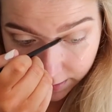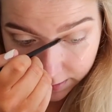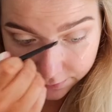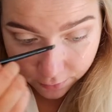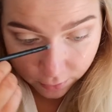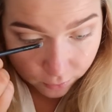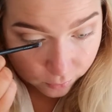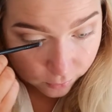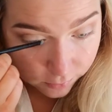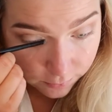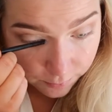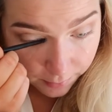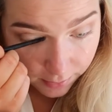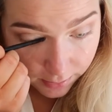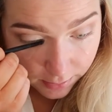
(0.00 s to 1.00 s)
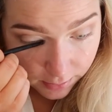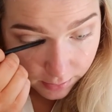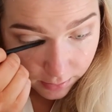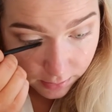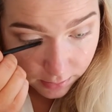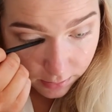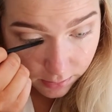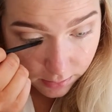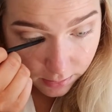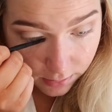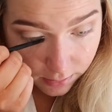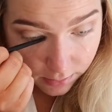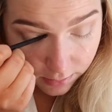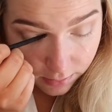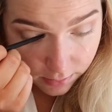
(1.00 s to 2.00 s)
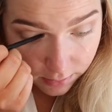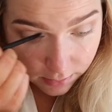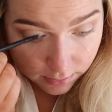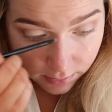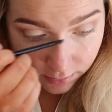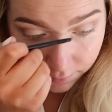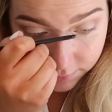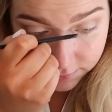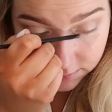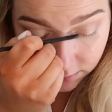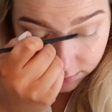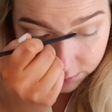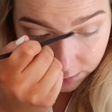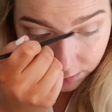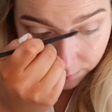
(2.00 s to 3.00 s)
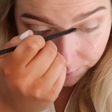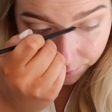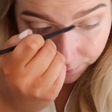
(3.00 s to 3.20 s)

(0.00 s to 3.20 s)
kind of old, but it was such a good